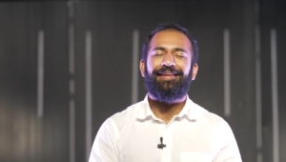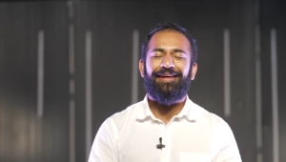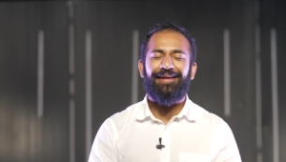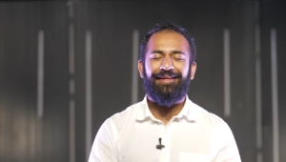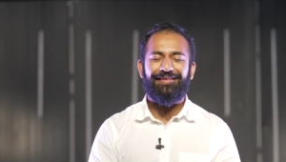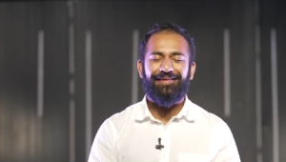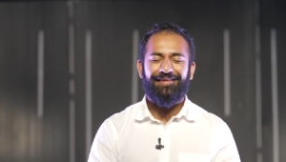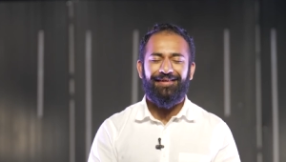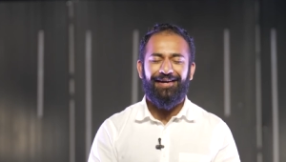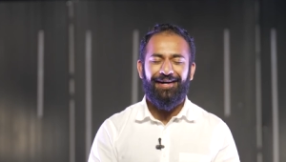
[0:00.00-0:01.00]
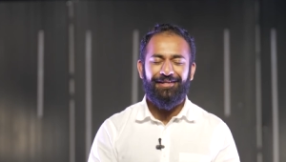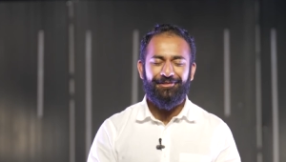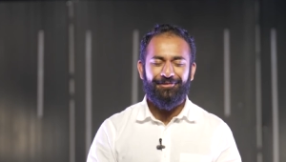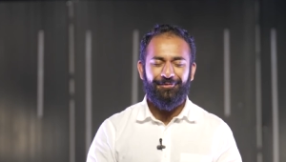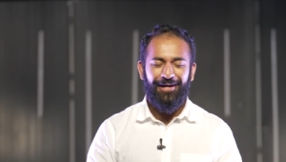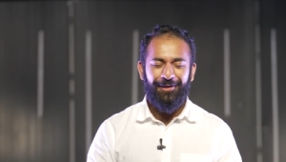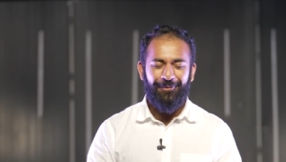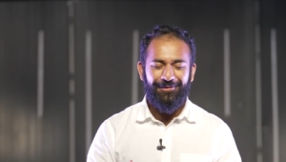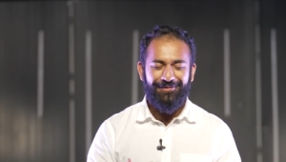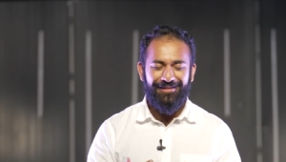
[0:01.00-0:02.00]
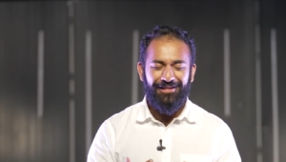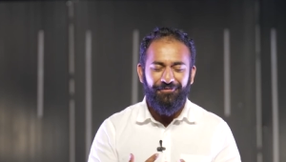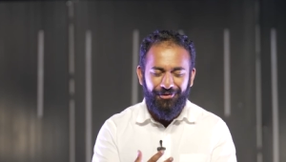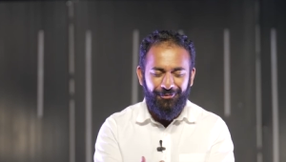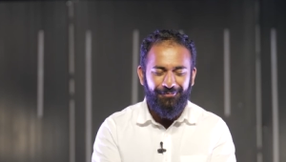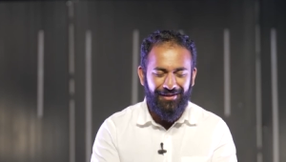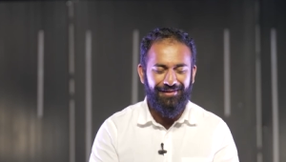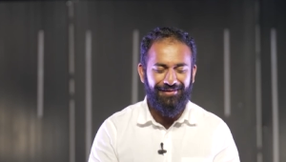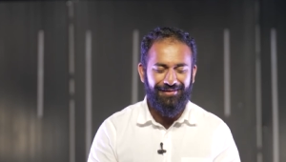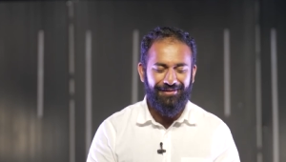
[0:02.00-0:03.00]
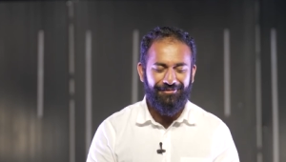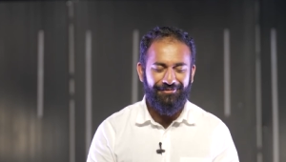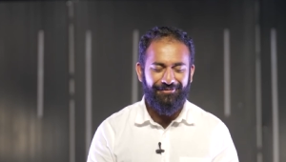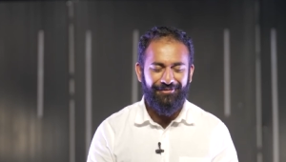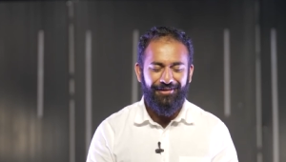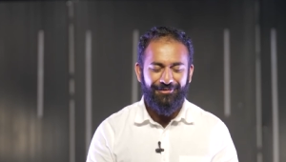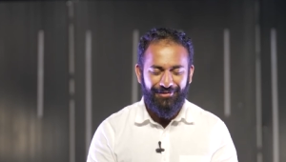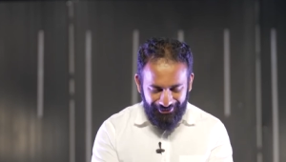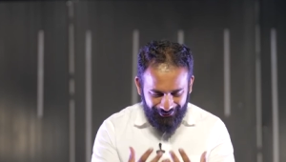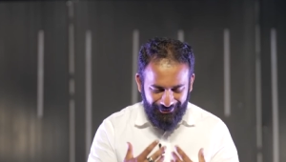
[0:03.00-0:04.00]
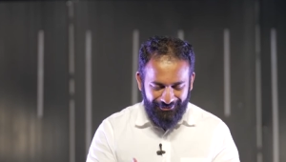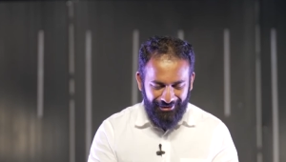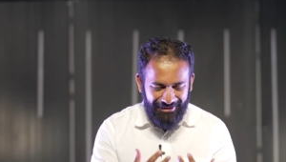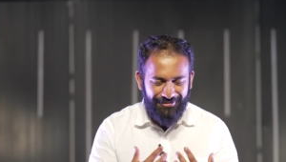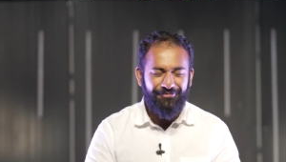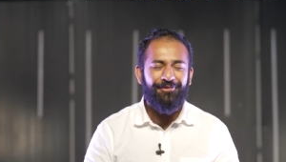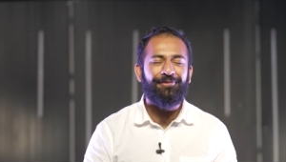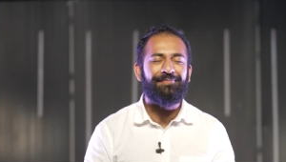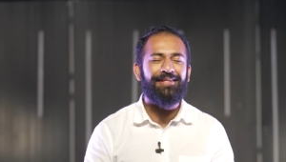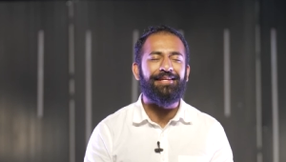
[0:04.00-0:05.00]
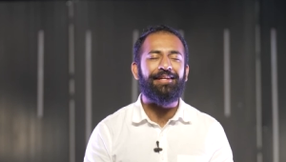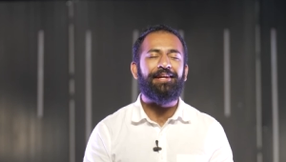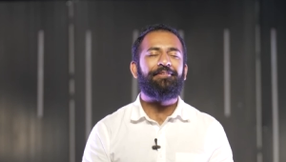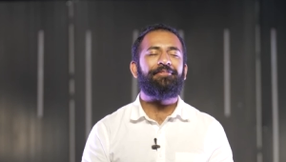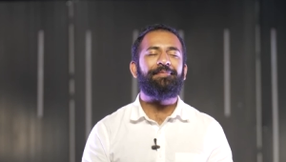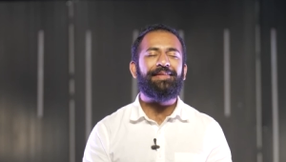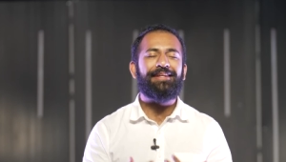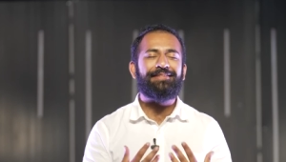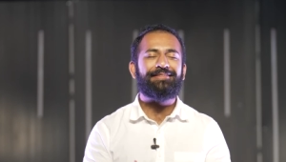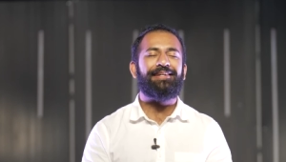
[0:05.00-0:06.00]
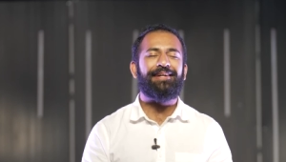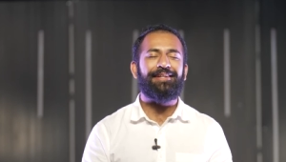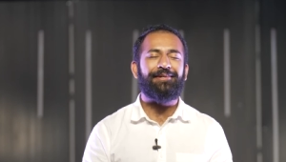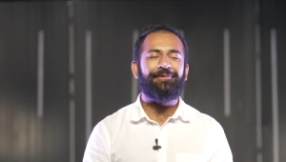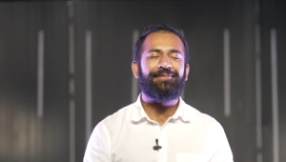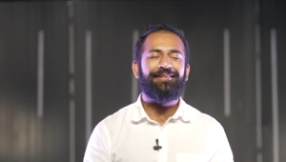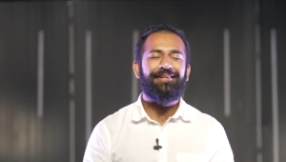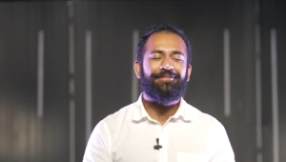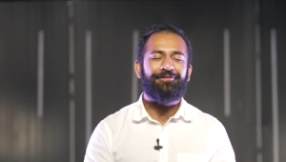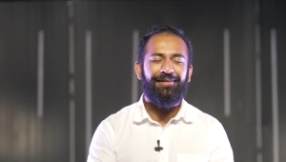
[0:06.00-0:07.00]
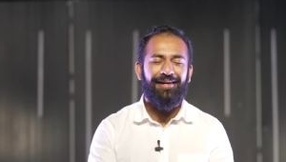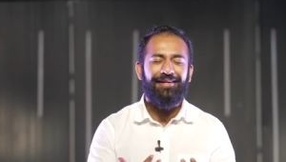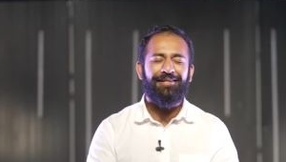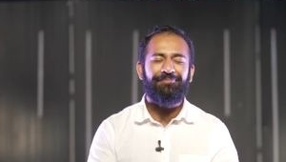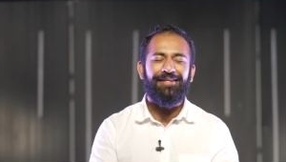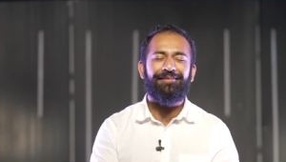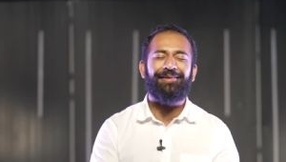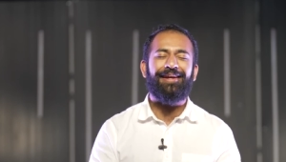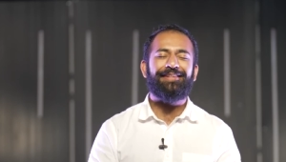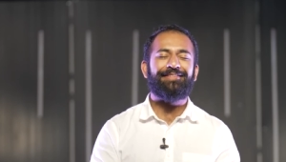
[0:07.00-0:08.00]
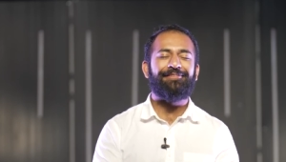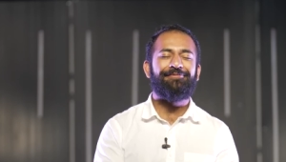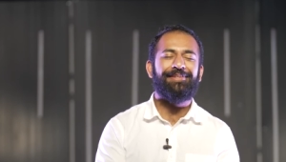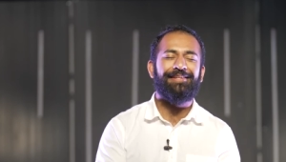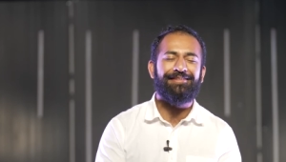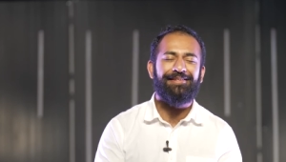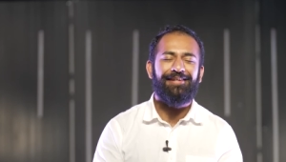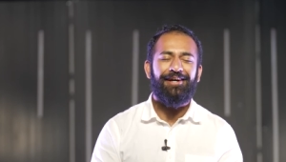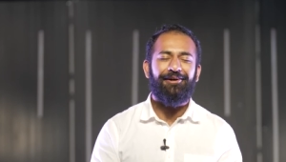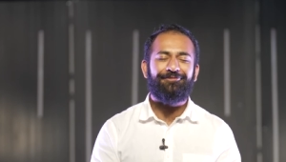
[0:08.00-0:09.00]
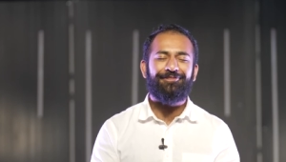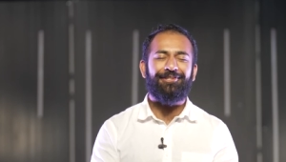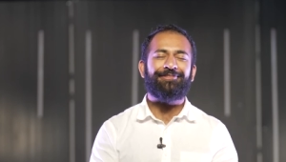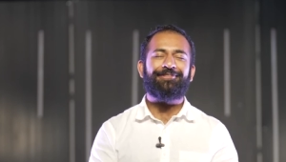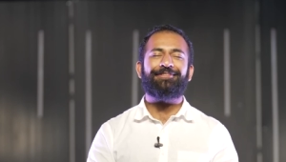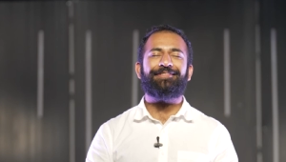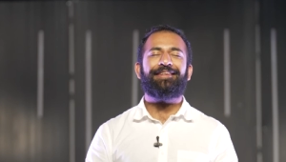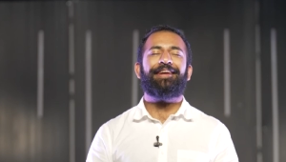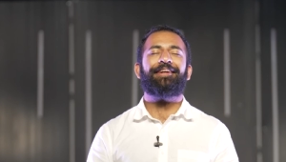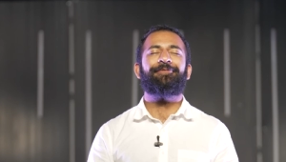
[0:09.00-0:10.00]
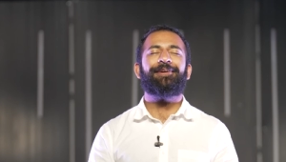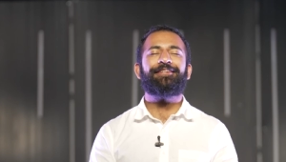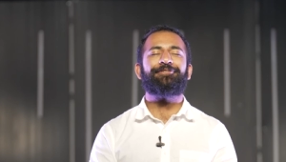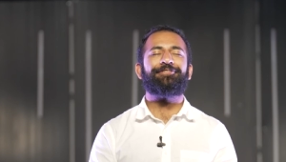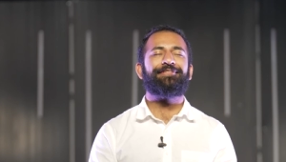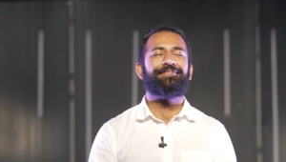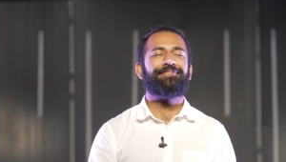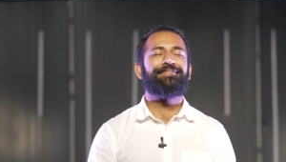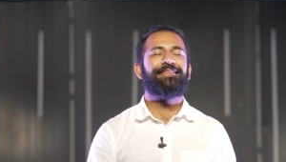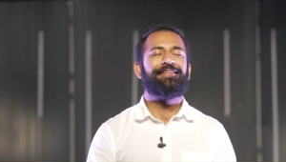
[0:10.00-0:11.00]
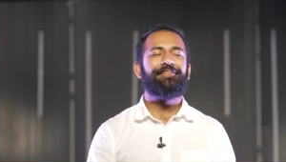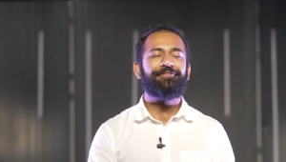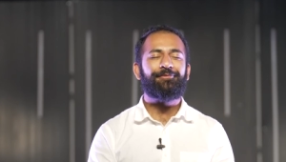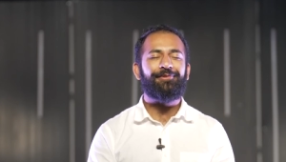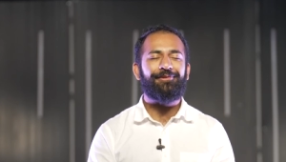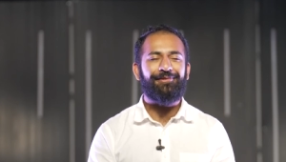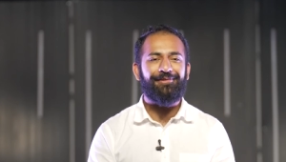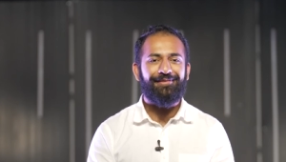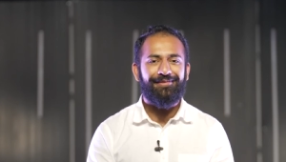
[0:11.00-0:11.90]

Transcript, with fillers: And I just, I want to give you my life so that you can transform me from the inside out, so that I can be your hands and feet of justice and righteousness in this world.